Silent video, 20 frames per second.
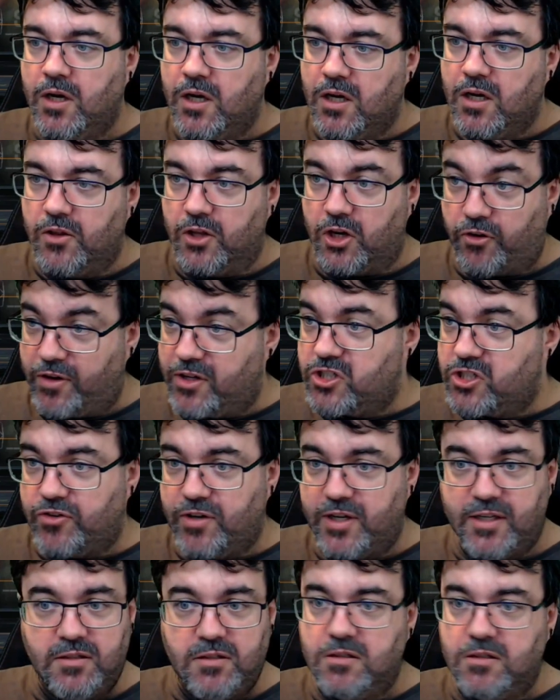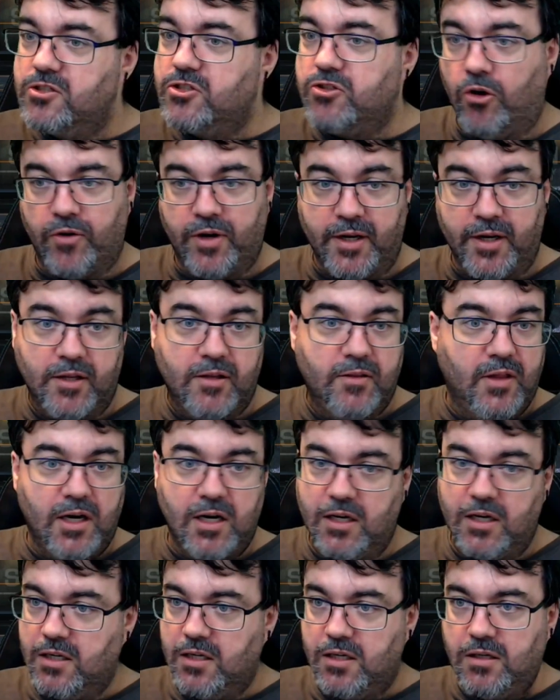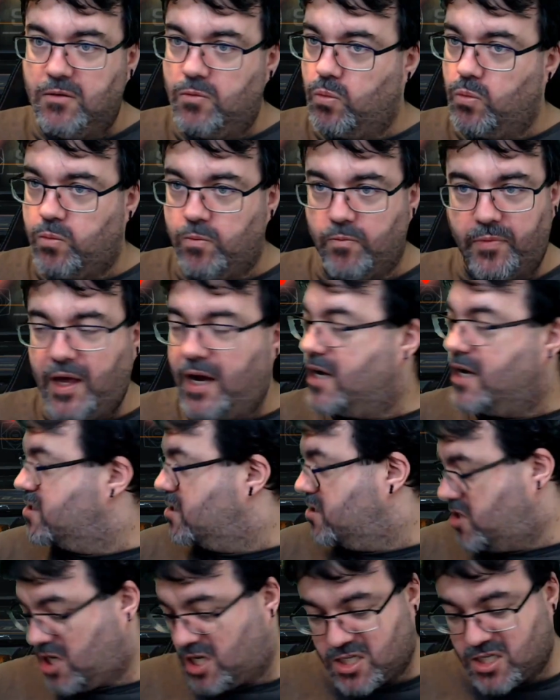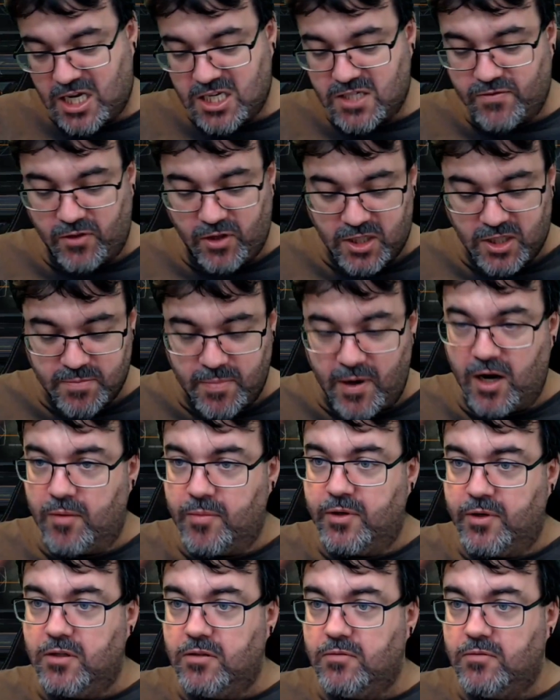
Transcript: The green screen sorted. That is a successful experiment.